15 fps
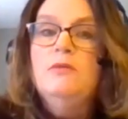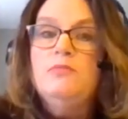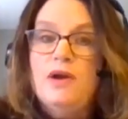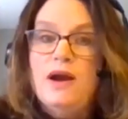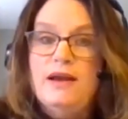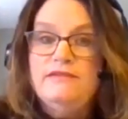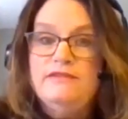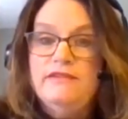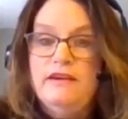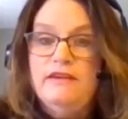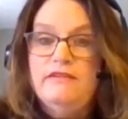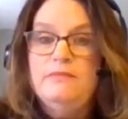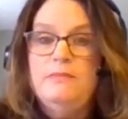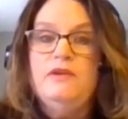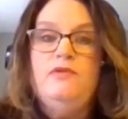
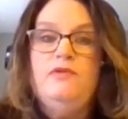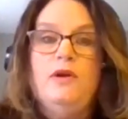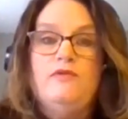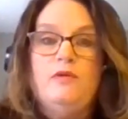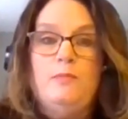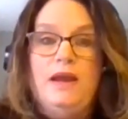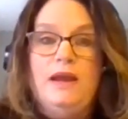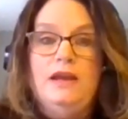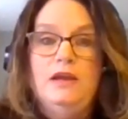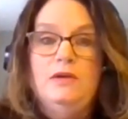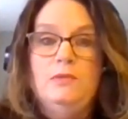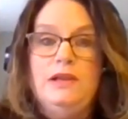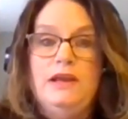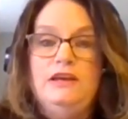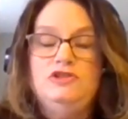process, but if you have a banking
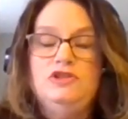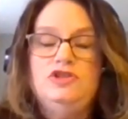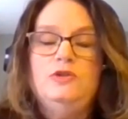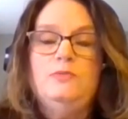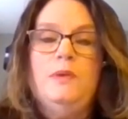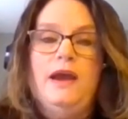relationship,